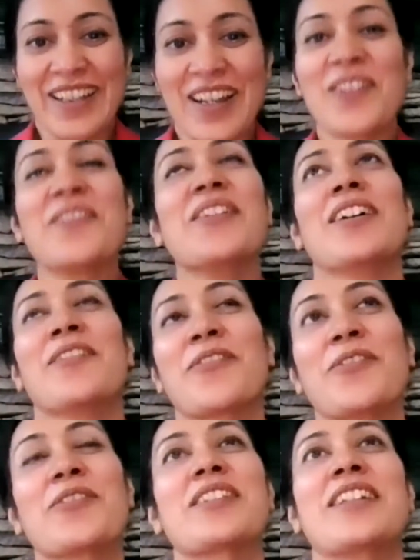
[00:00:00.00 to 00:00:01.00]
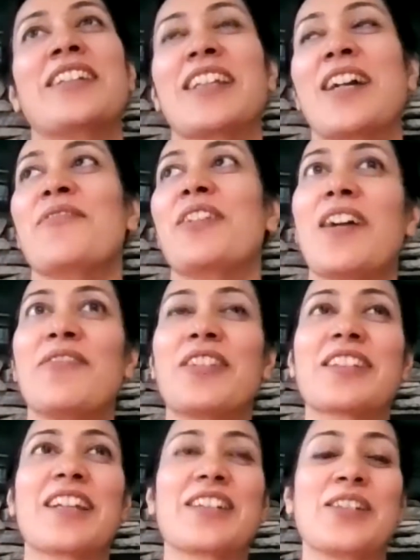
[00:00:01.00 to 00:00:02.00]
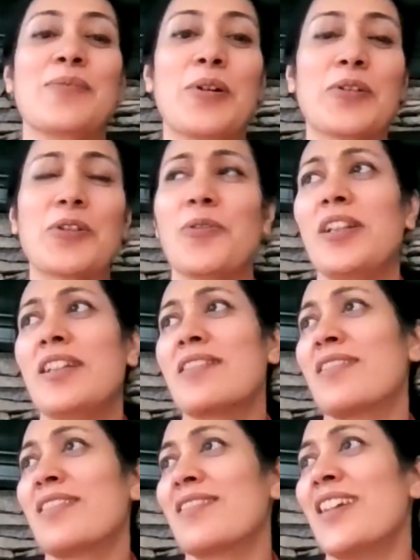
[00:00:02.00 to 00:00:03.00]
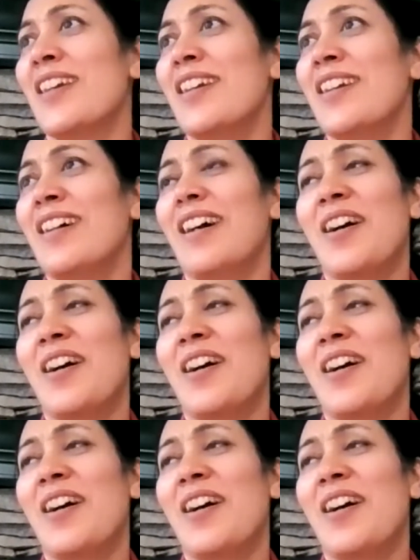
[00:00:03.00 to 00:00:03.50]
Now, of course, anytime we have discussion about toilet and